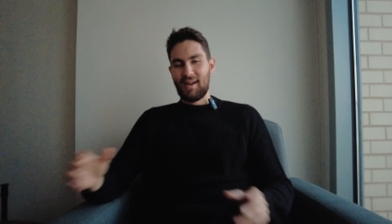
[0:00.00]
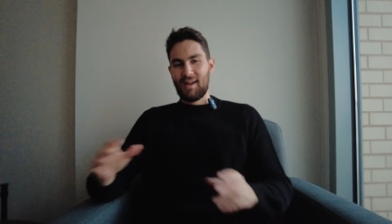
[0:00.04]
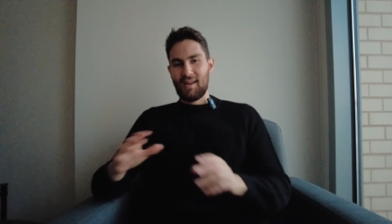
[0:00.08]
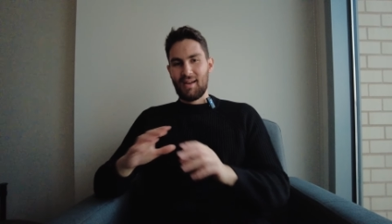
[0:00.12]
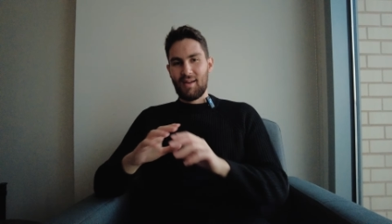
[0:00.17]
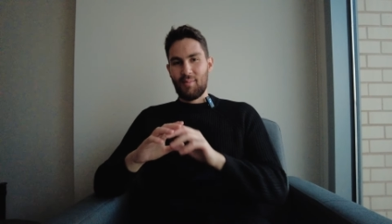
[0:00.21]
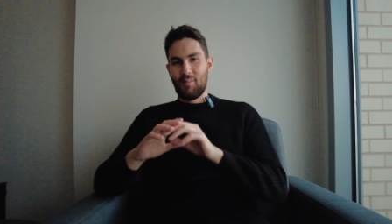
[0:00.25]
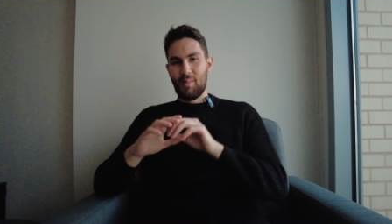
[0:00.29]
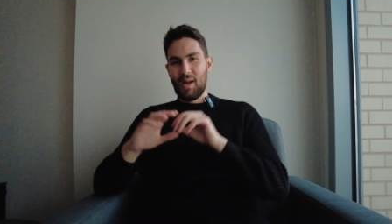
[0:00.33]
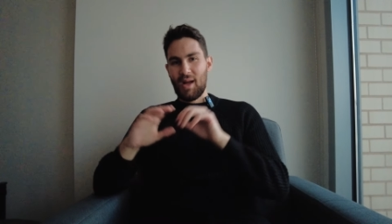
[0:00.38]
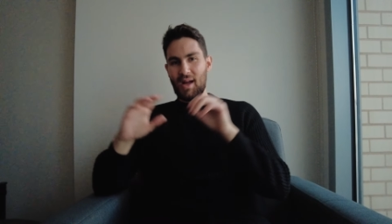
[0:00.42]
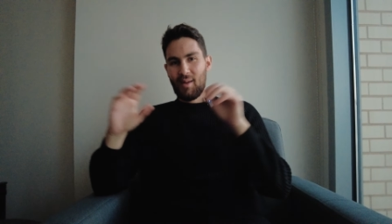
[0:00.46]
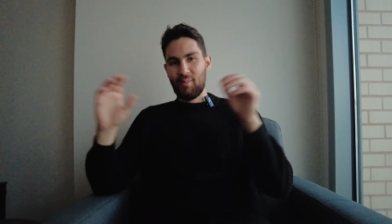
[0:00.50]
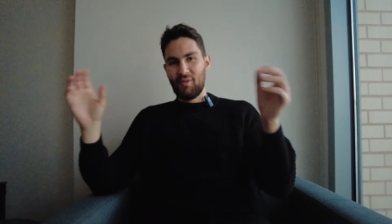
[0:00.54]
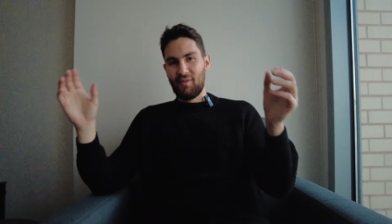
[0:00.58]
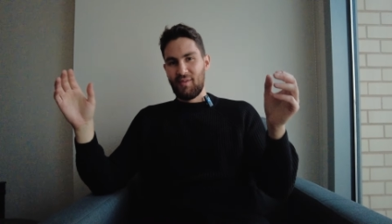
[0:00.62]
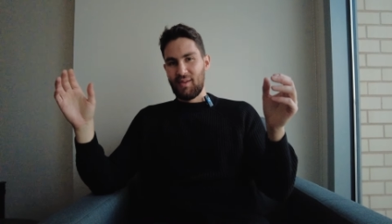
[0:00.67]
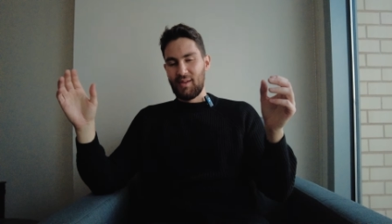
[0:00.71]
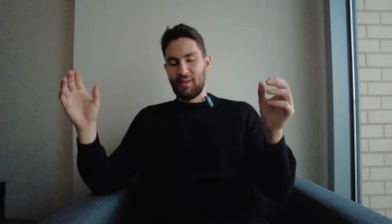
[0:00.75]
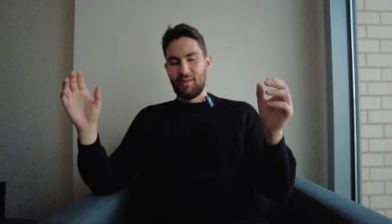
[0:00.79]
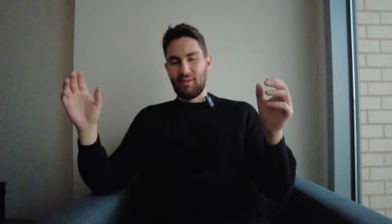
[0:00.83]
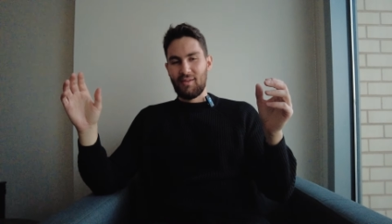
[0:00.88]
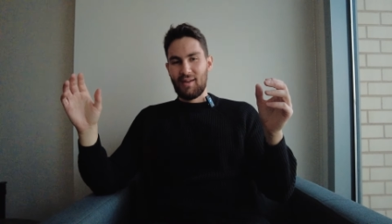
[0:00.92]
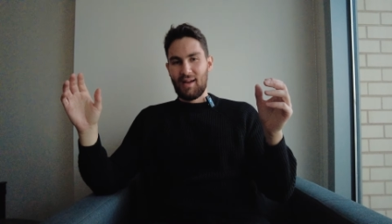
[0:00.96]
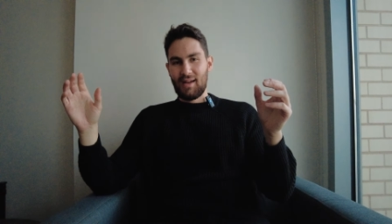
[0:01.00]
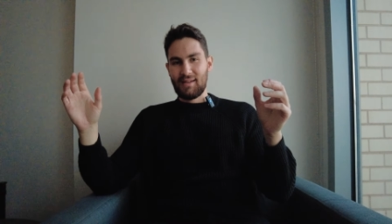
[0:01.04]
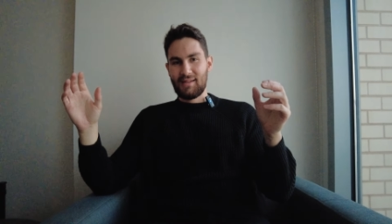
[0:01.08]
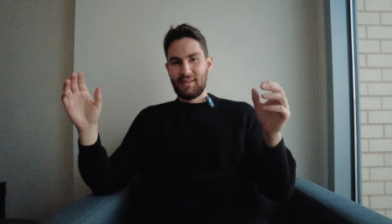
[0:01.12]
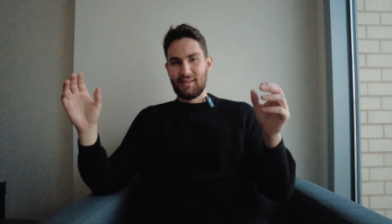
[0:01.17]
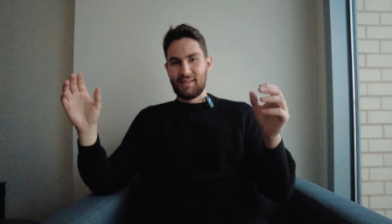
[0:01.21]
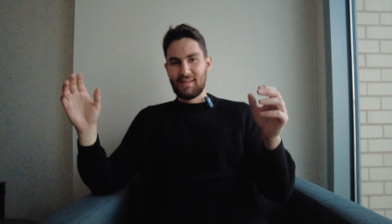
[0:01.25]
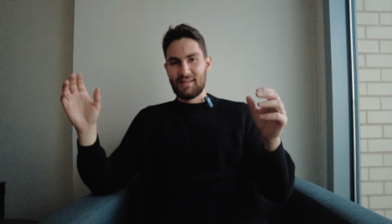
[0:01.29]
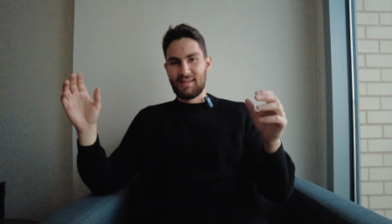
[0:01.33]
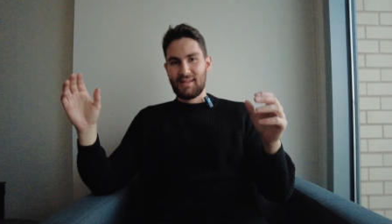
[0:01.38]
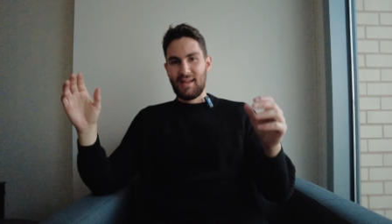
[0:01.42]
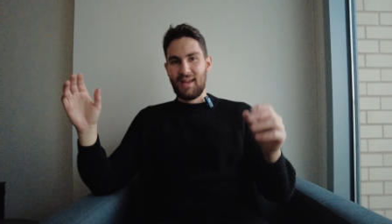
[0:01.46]
had a map of the
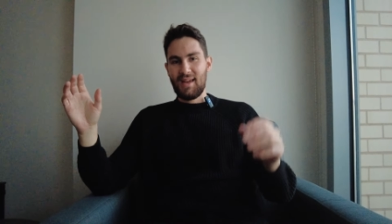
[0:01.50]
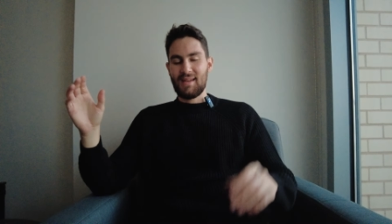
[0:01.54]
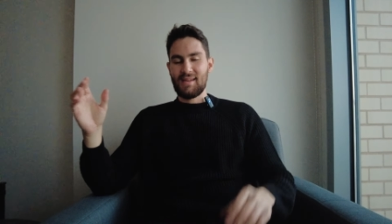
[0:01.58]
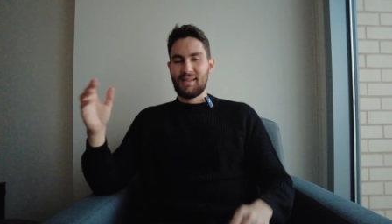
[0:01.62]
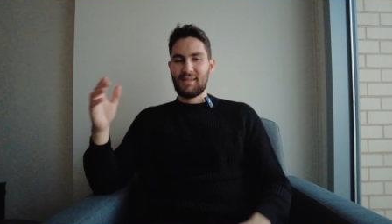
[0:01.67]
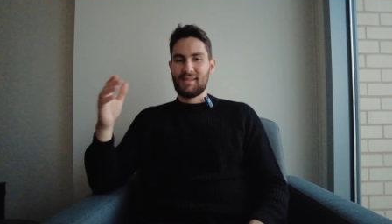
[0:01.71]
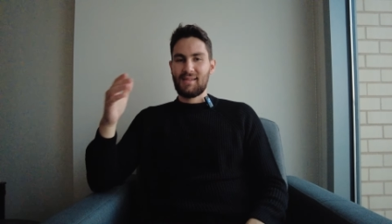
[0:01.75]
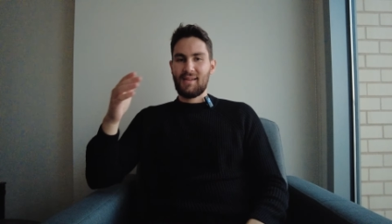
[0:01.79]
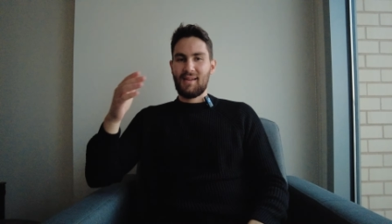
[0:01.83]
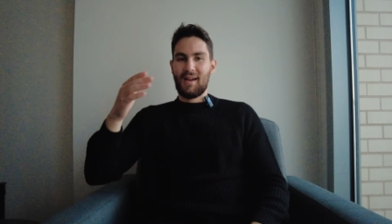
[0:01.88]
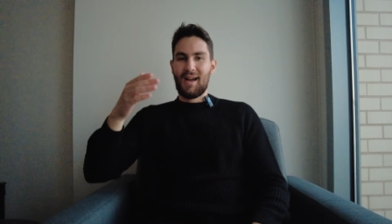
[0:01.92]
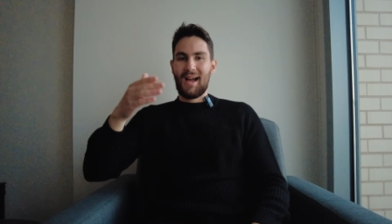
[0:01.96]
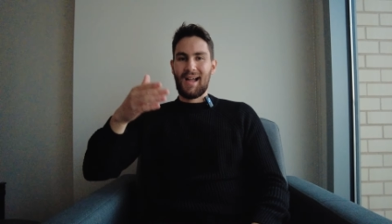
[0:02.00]
United States,